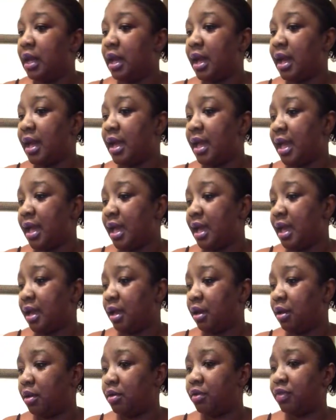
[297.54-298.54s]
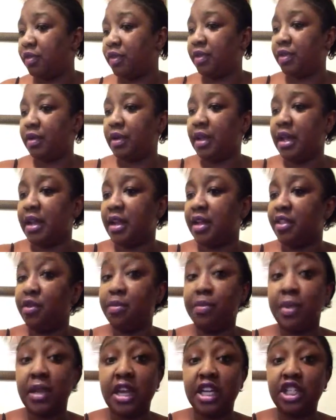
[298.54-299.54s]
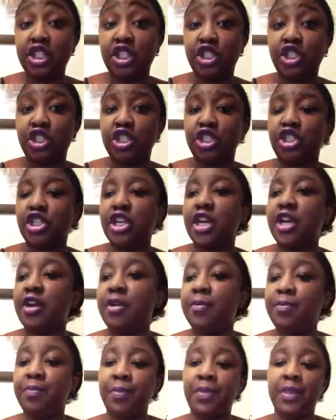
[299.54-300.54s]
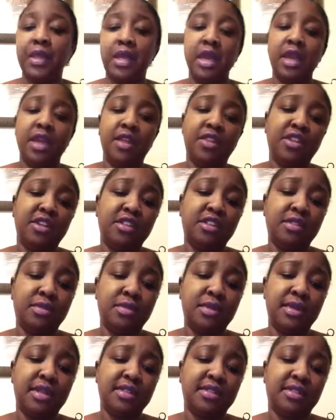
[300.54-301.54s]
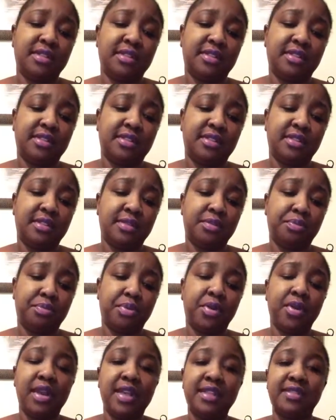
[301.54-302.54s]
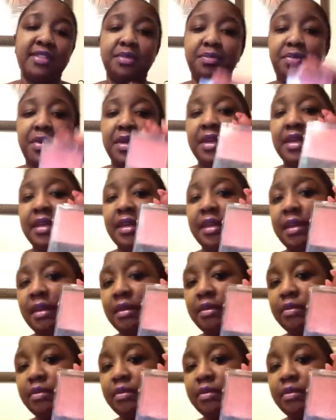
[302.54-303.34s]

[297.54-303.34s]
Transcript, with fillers: I have another blush to share. This one is pearlescent pink.